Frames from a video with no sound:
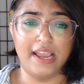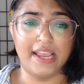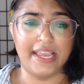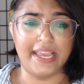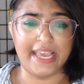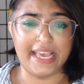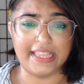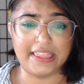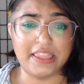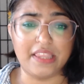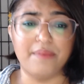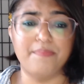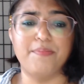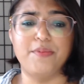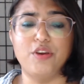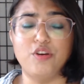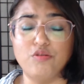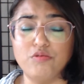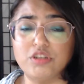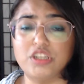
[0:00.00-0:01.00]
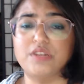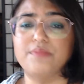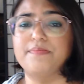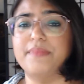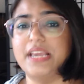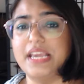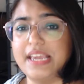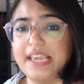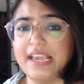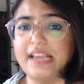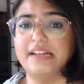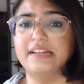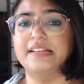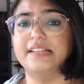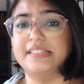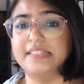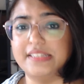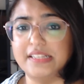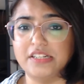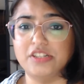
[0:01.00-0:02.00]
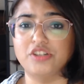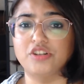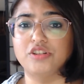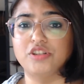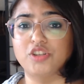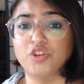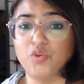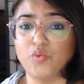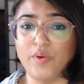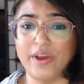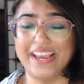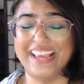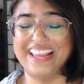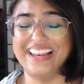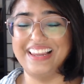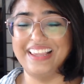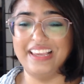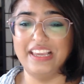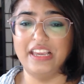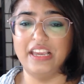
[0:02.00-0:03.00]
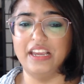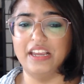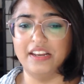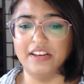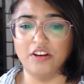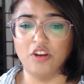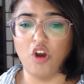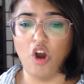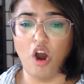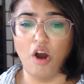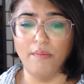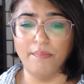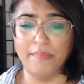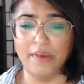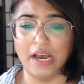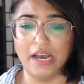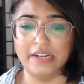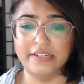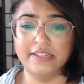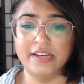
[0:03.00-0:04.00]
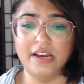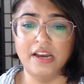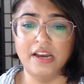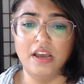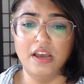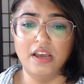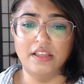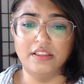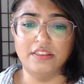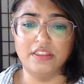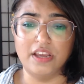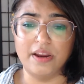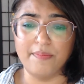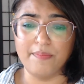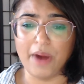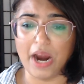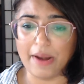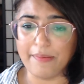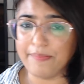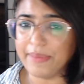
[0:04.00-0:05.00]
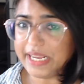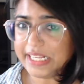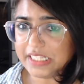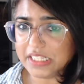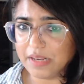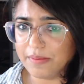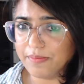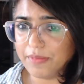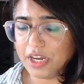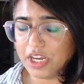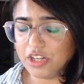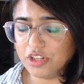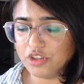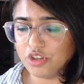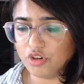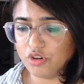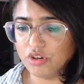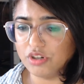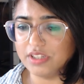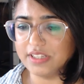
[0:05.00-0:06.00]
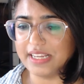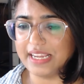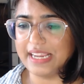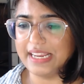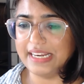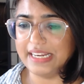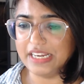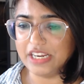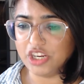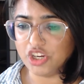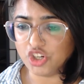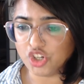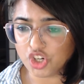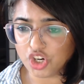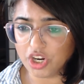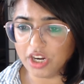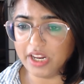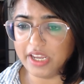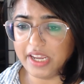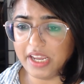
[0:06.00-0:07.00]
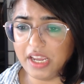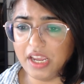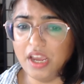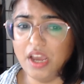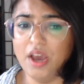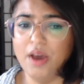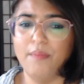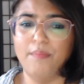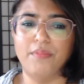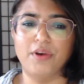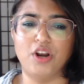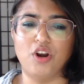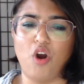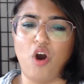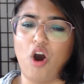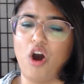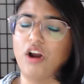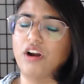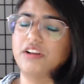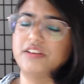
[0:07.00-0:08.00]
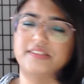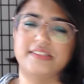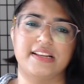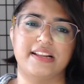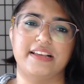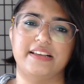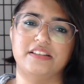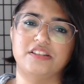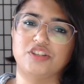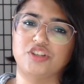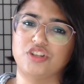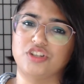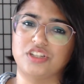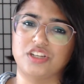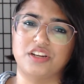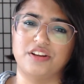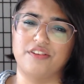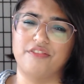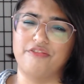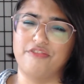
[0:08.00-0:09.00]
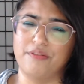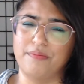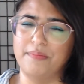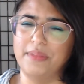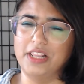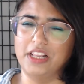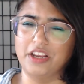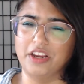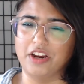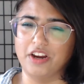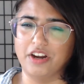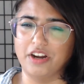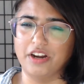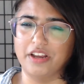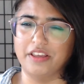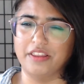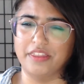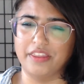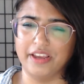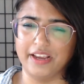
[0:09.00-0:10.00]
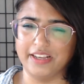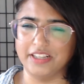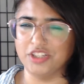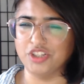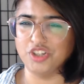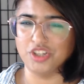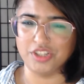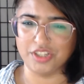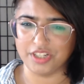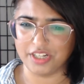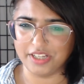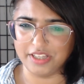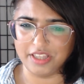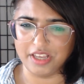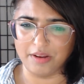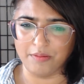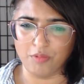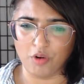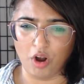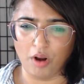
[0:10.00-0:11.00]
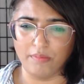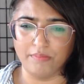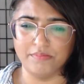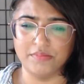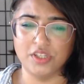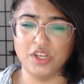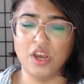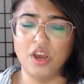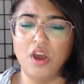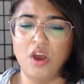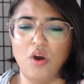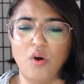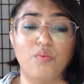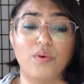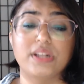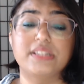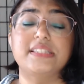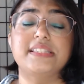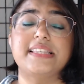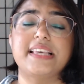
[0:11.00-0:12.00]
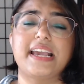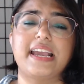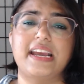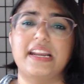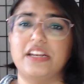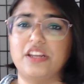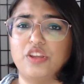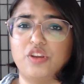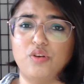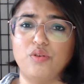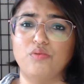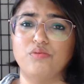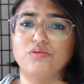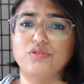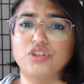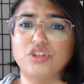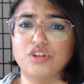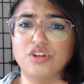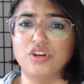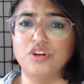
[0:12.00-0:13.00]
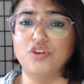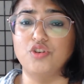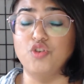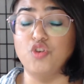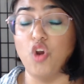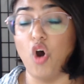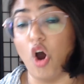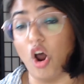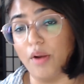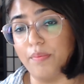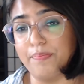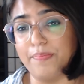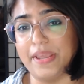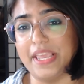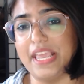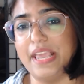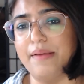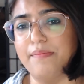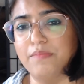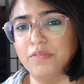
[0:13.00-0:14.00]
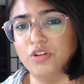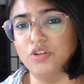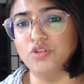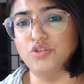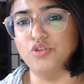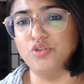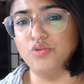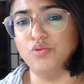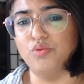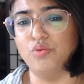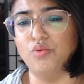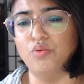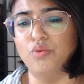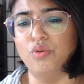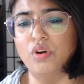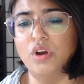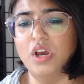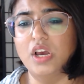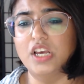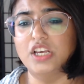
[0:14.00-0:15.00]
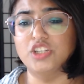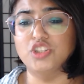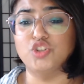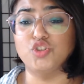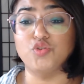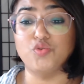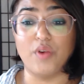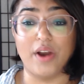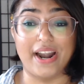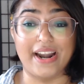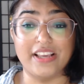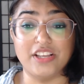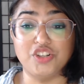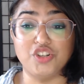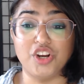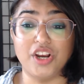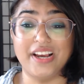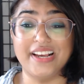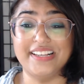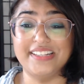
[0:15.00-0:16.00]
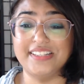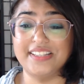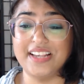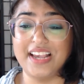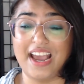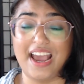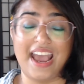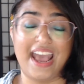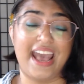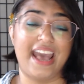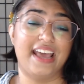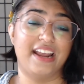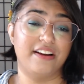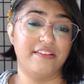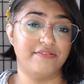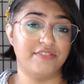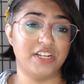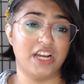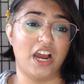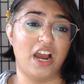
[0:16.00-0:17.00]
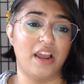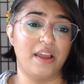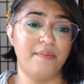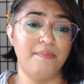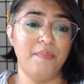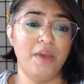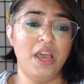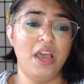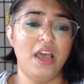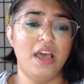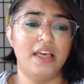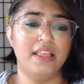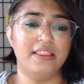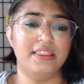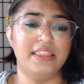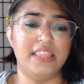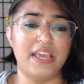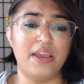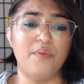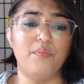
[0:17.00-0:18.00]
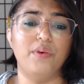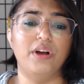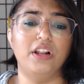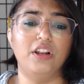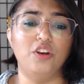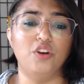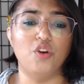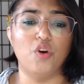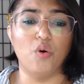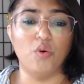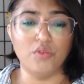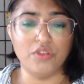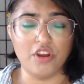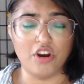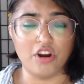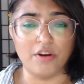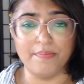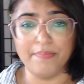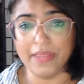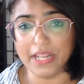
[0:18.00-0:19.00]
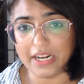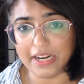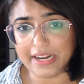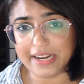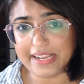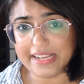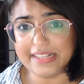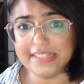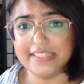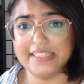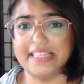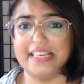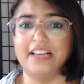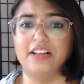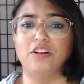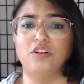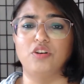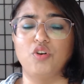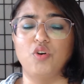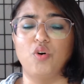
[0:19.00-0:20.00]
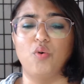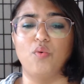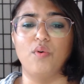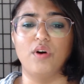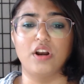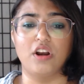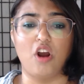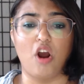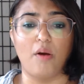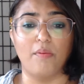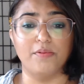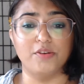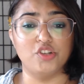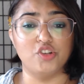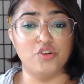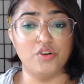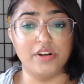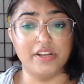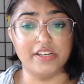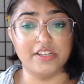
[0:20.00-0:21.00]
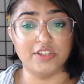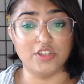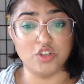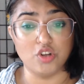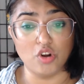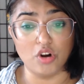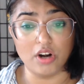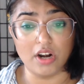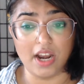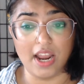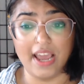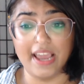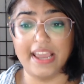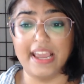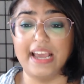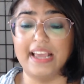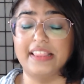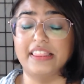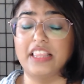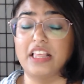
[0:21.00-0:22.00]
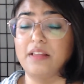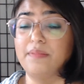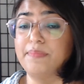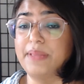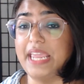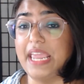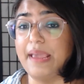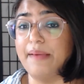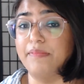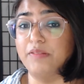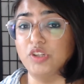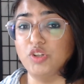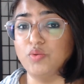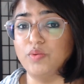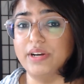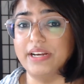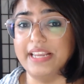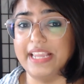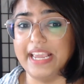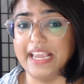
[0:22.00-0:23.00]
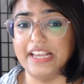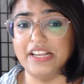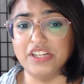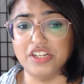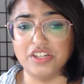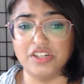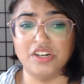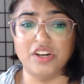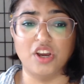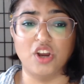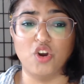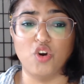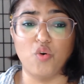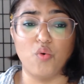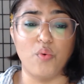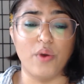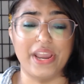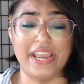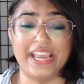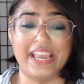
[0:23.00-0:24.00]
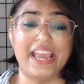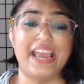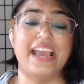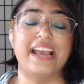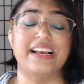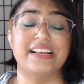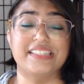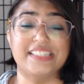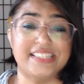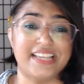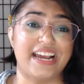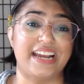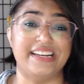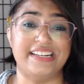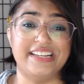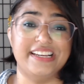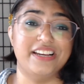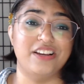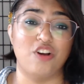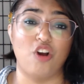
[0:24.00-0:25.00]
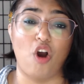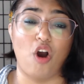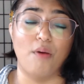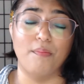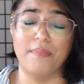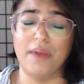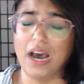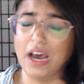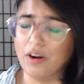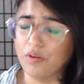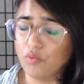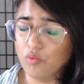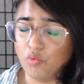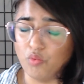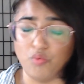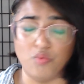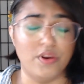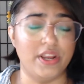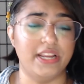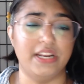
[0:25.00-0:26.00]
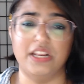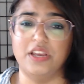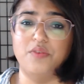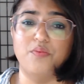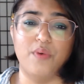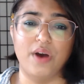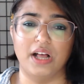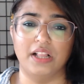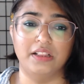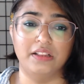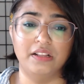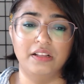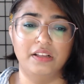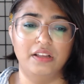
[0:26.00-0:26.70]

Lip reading: Get them used to making decisions quickly in combat. There might be some concerns initially, but honestly, it's just a familiarity thing. It's just teething problems. Once they get used to not being able to strategize ahead of time, they will know their abilities, they'll what opportunities look like, and they'll be able to engage in a quick, exciting combat really well.